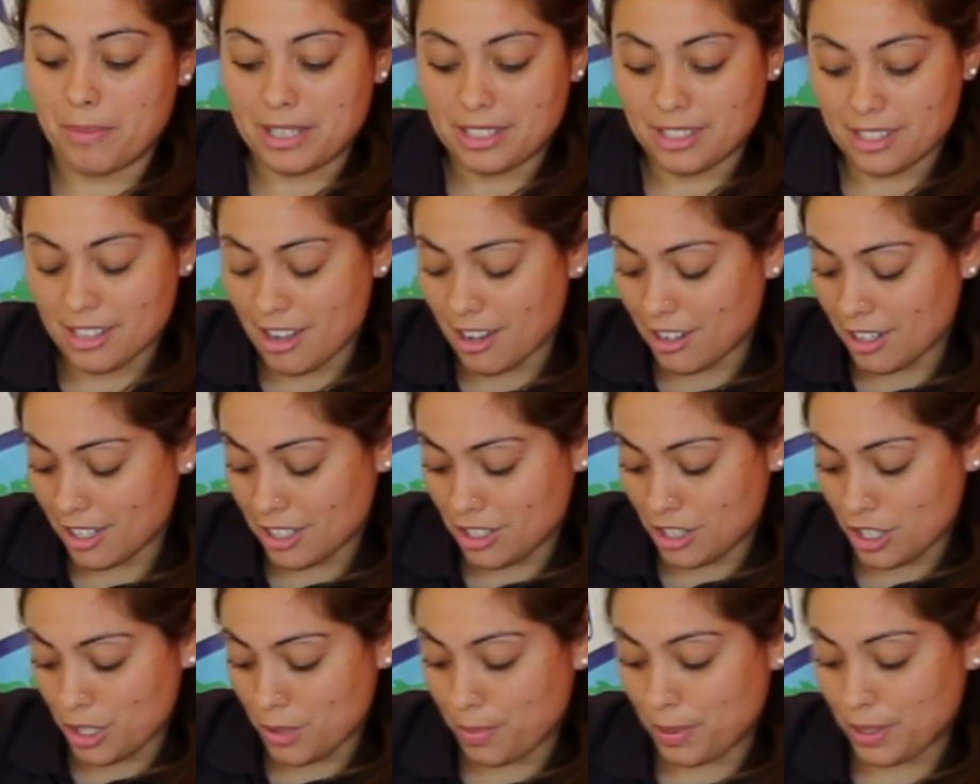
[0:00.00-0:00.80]
As long
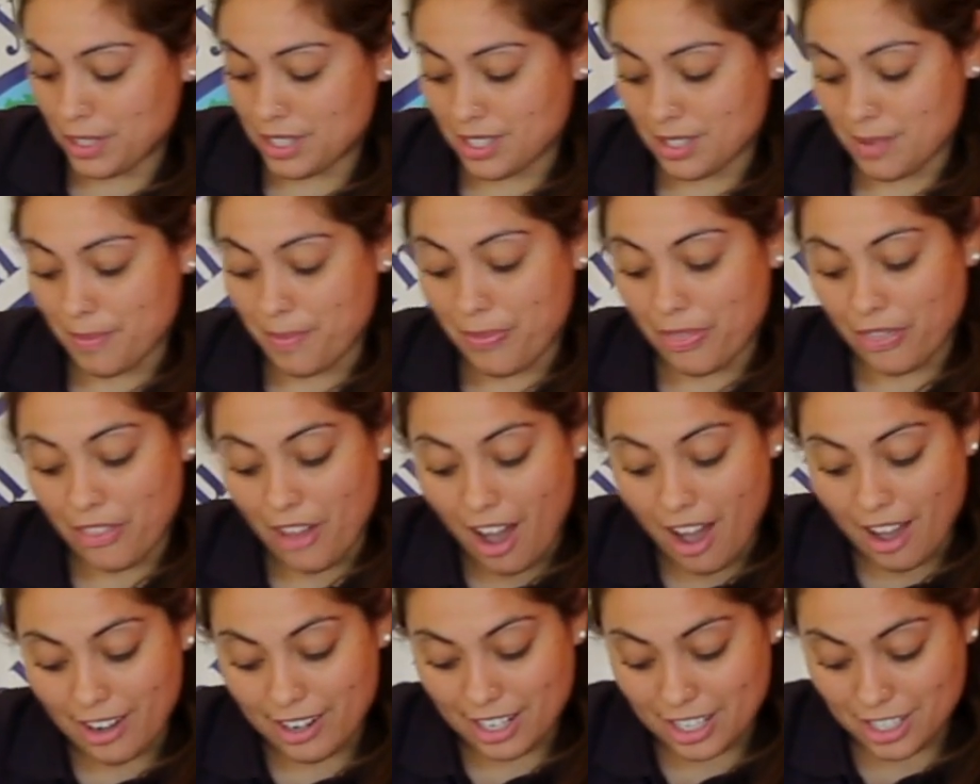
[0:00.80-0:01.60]
as you put some
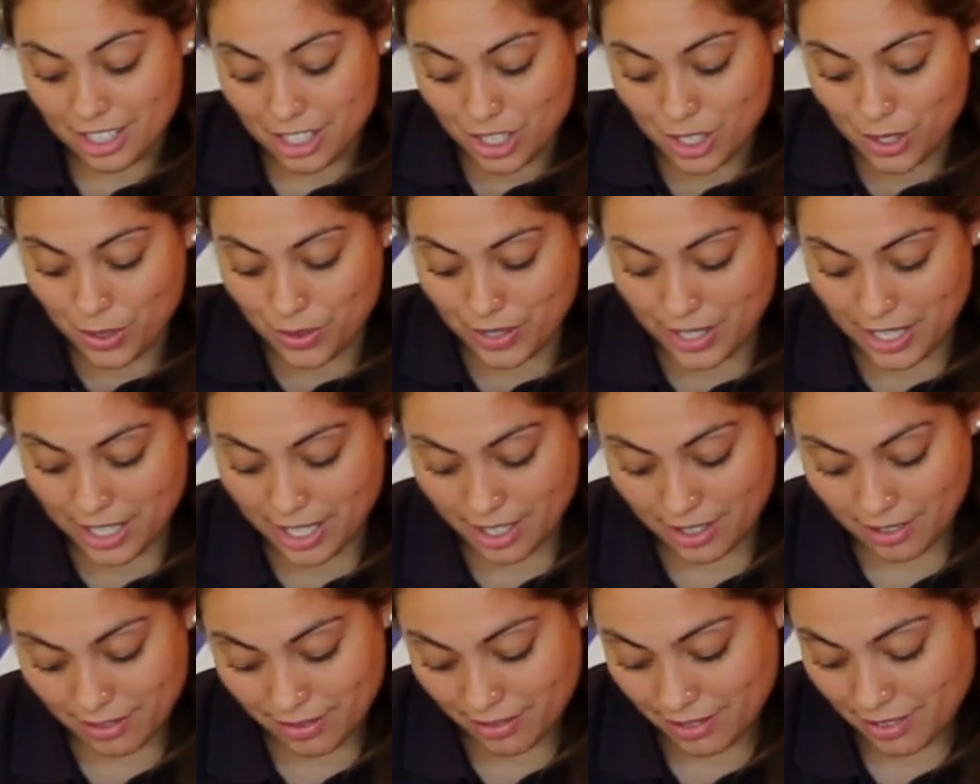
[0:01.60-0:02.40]
thought into
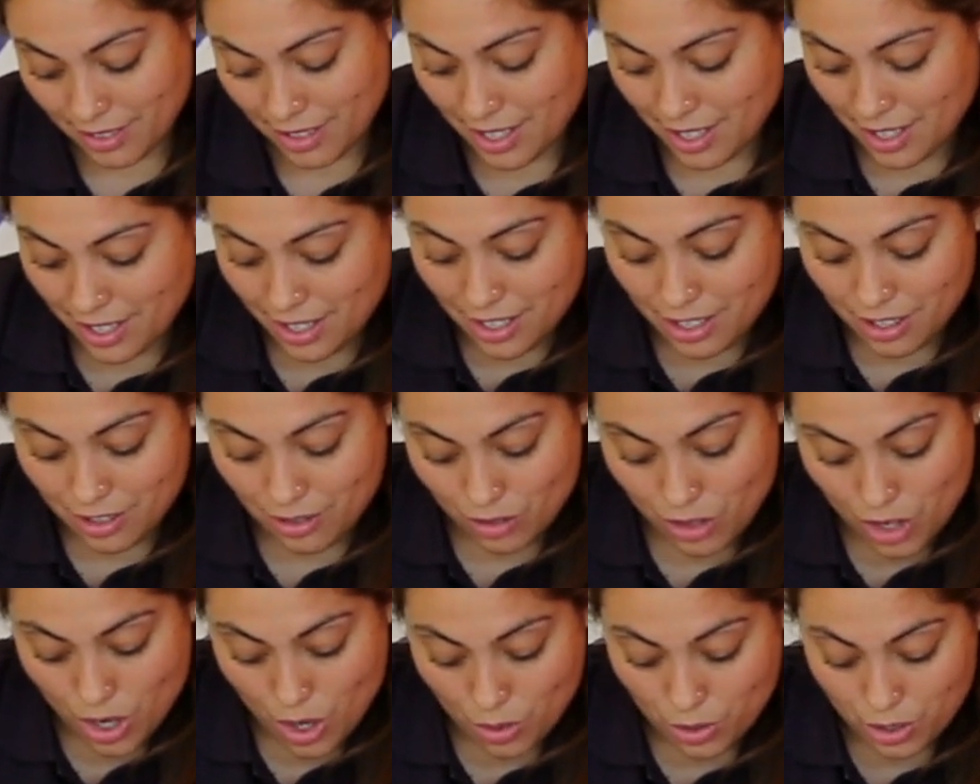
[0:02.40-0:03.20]
it,
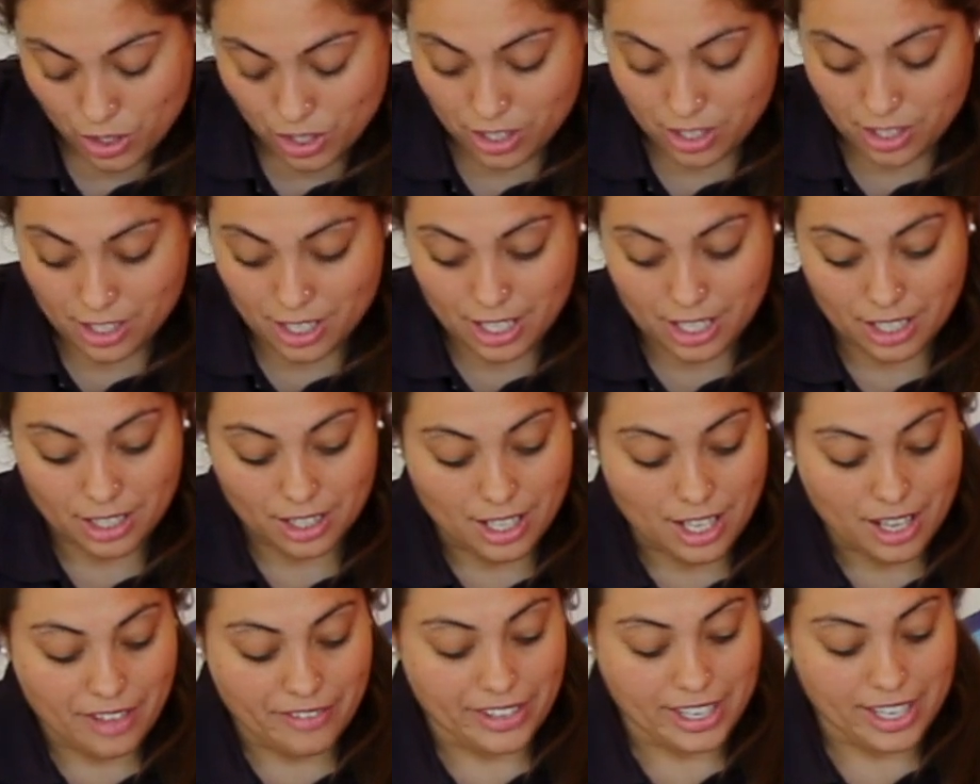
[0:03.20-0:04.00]
you know she's gonna
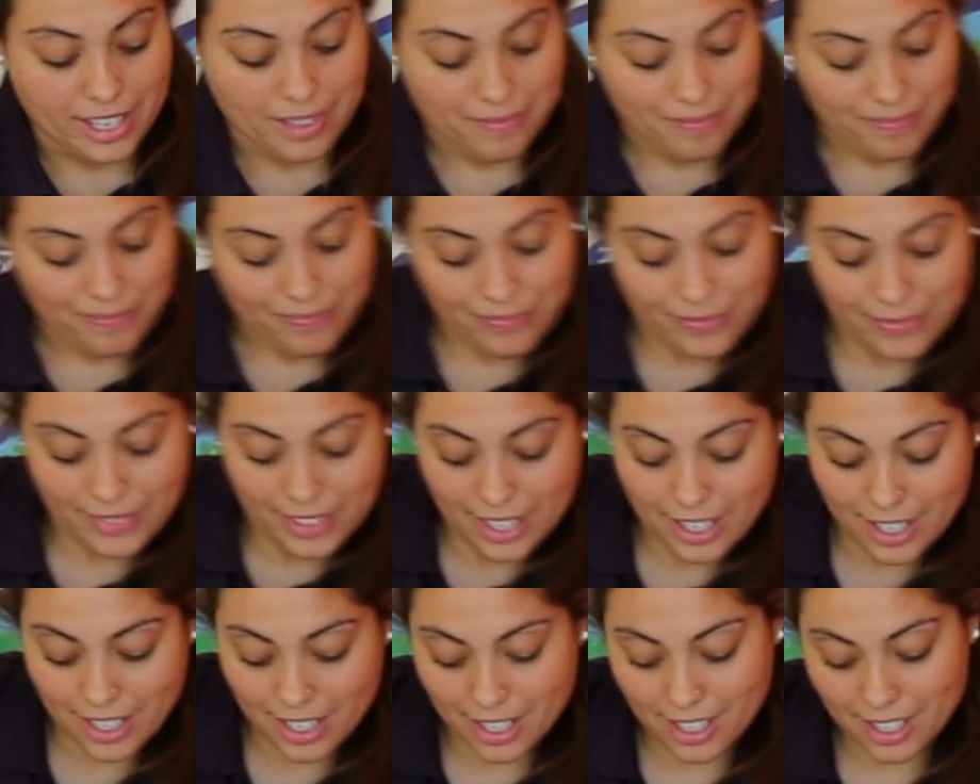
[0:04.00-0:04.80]
love it.
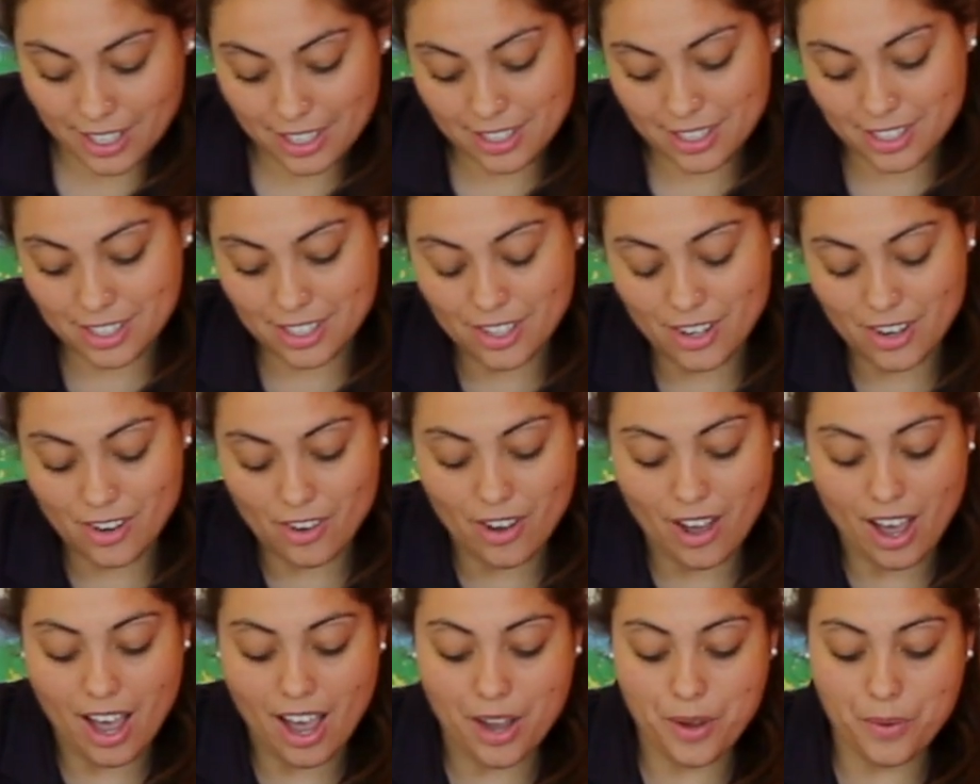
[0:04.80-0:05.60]
So
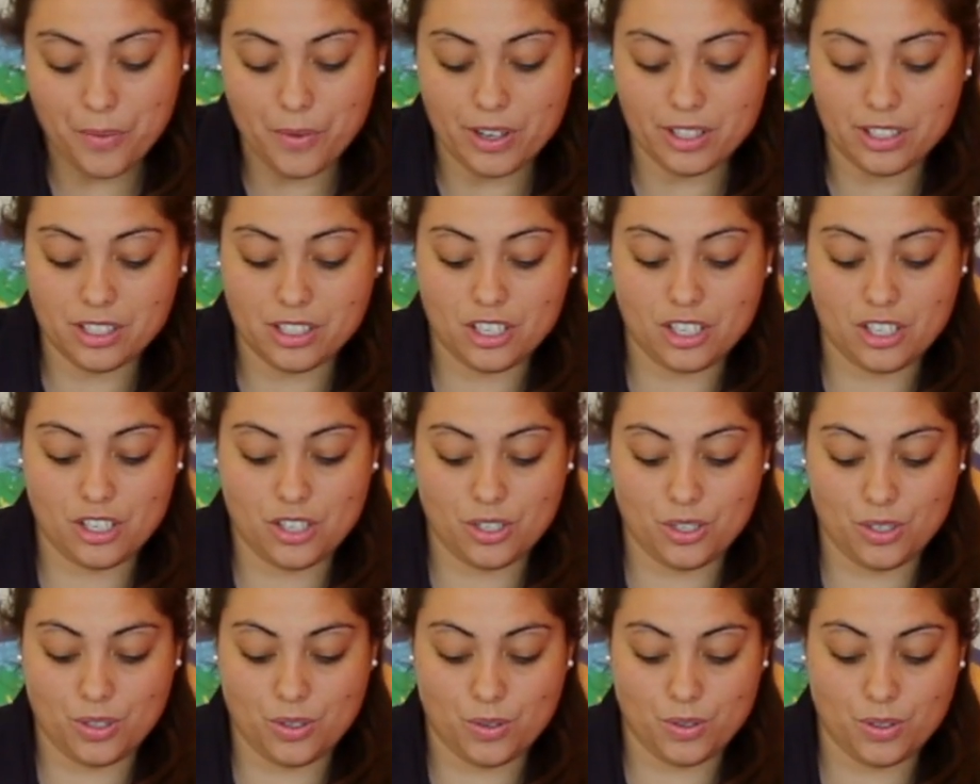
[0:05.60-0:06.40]
I want to
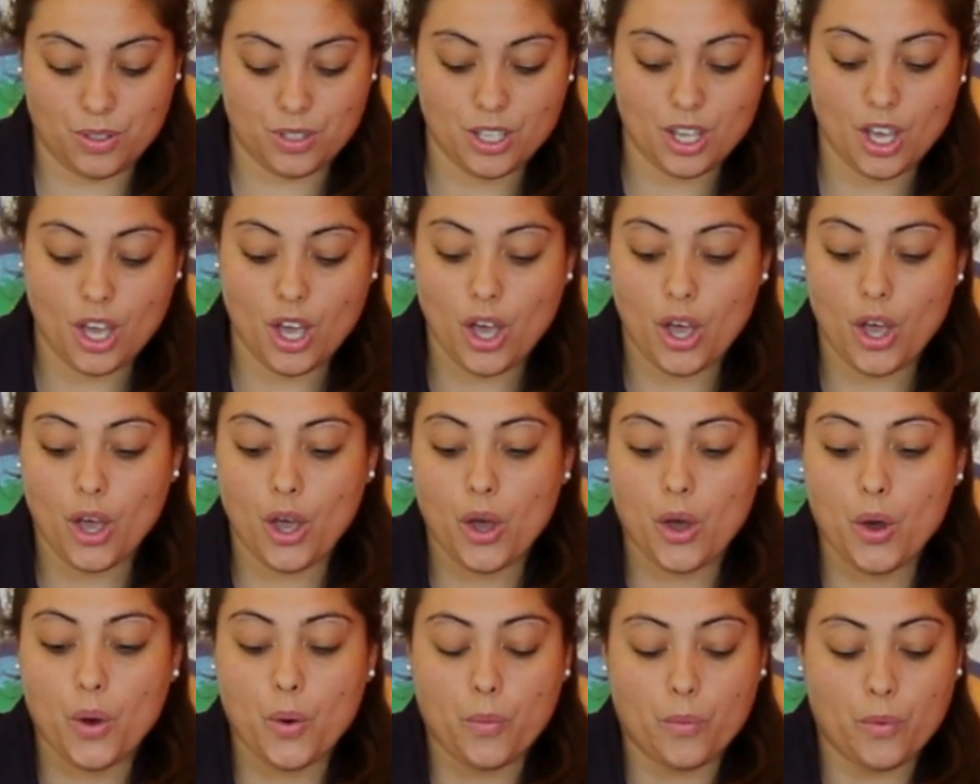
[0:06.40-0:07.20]
use
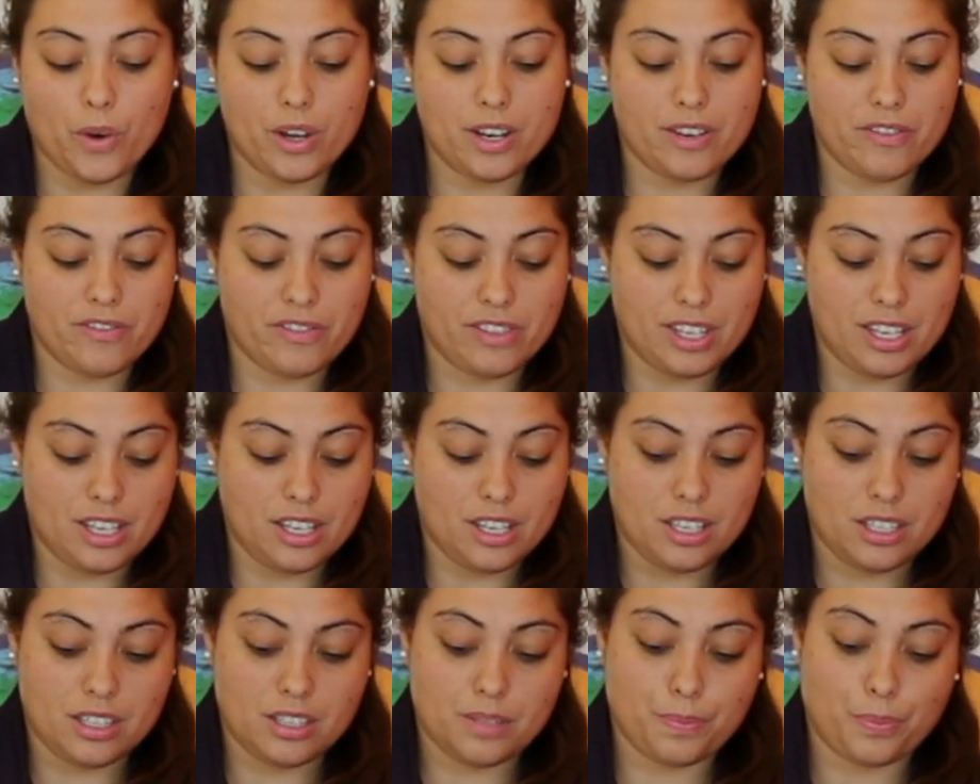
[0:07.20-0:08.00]
one of
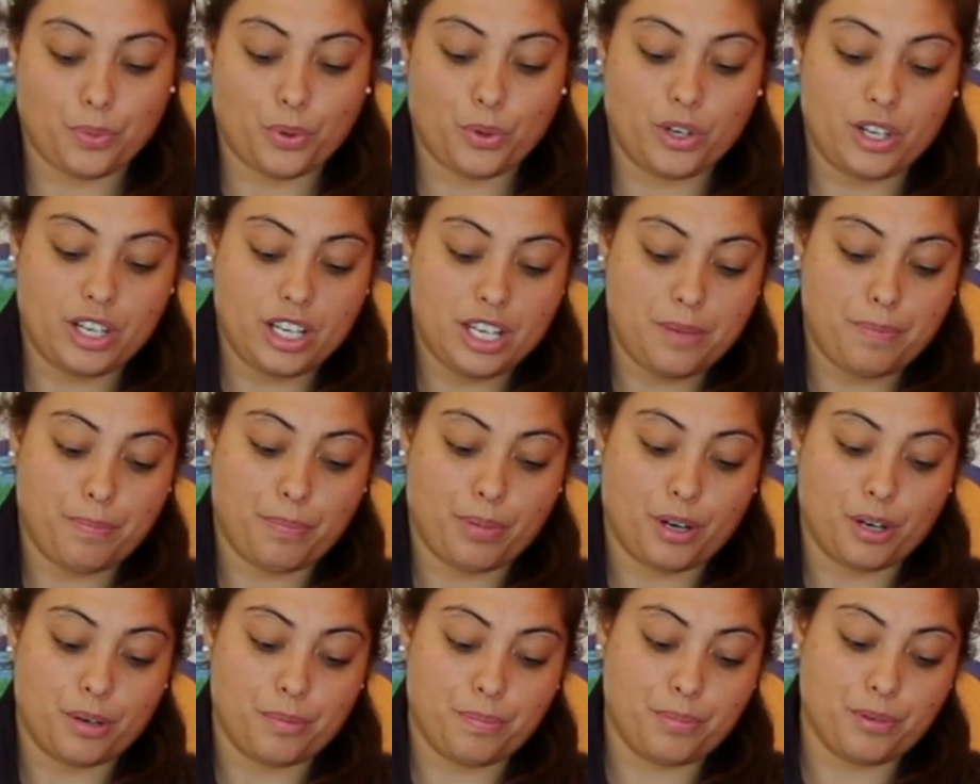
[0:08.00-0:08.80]
these pretty
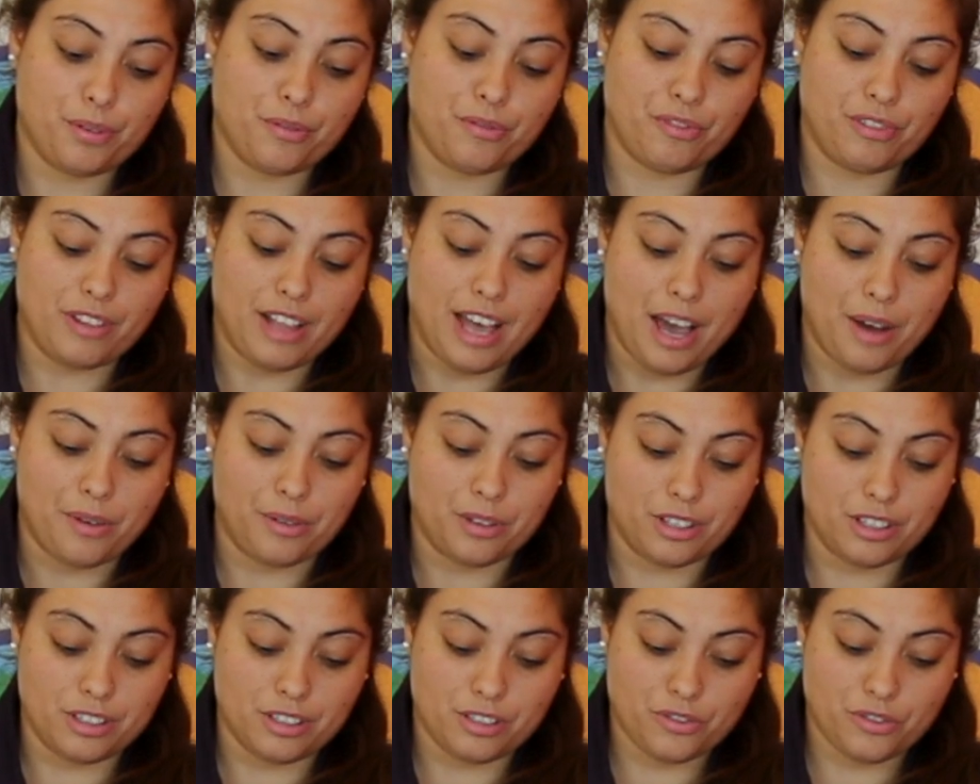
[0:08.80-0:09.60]
purple
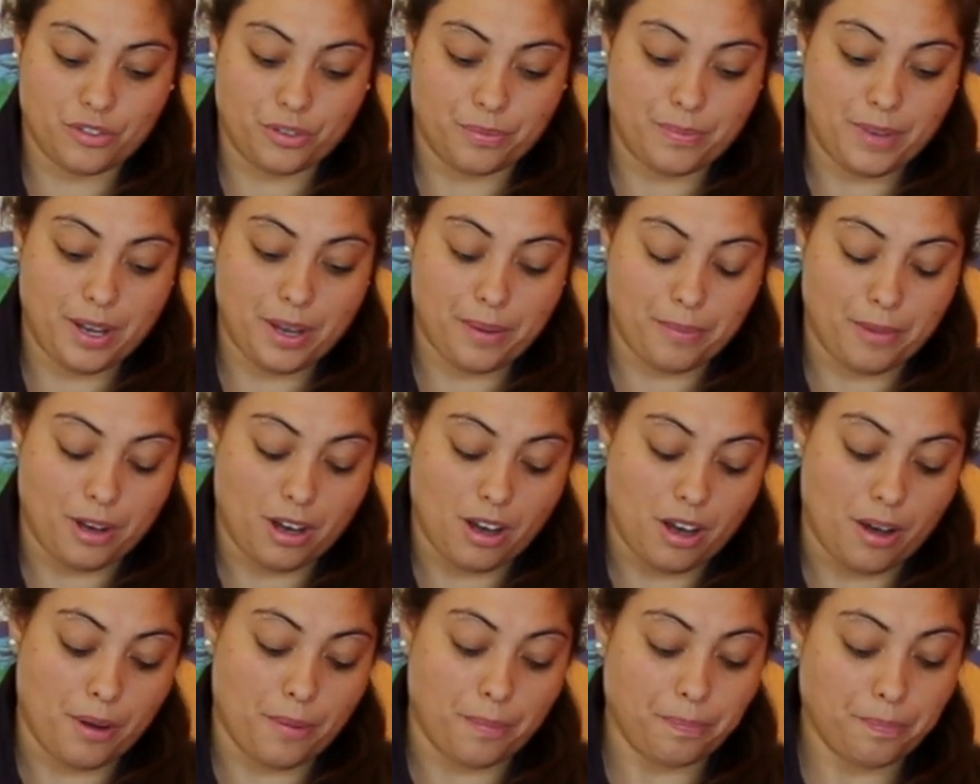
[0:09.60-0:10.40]
flowers for my
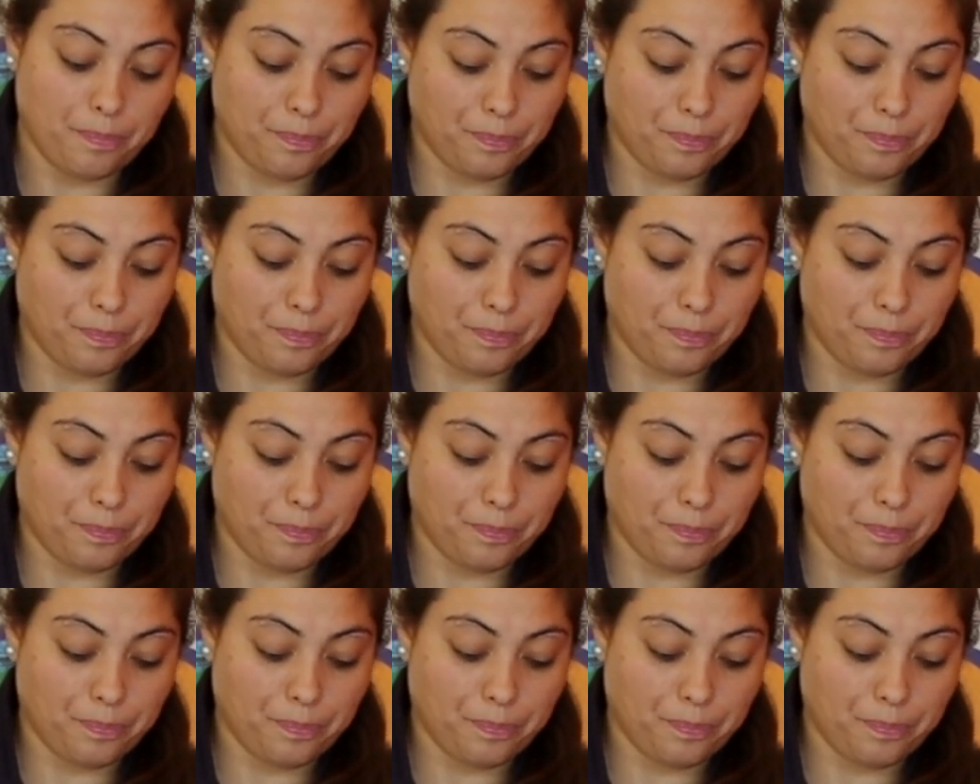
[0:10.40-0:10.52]
mom.